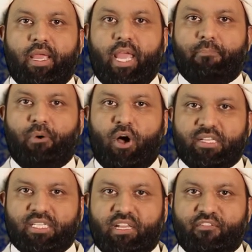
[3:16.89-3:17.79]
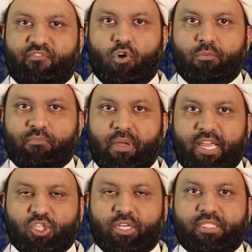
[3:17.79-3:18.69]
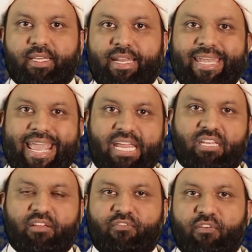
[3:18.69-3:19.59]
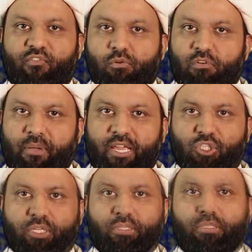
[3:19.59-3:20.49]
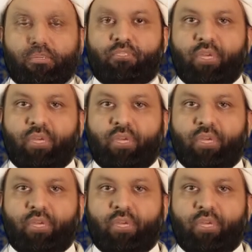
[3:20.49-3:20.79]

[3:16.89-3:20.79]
a positive form of patience and a negative form of patience.